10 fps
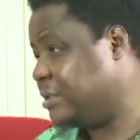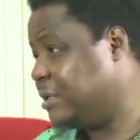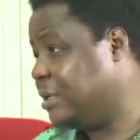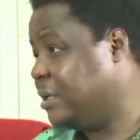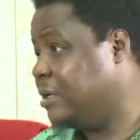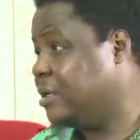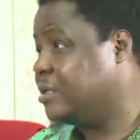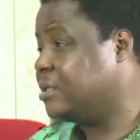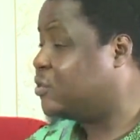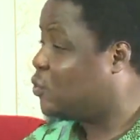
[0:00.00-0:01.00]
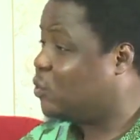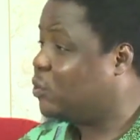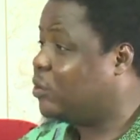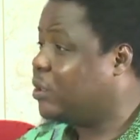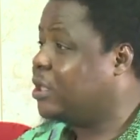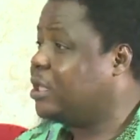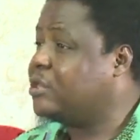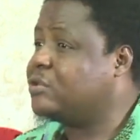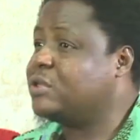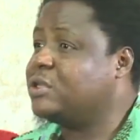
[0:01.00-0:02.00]
So
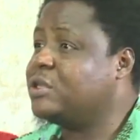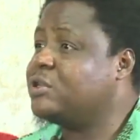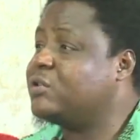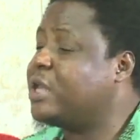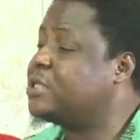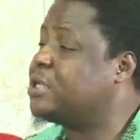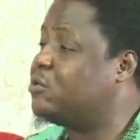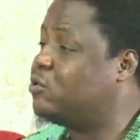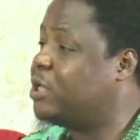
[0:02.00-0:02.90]
it takes a good leader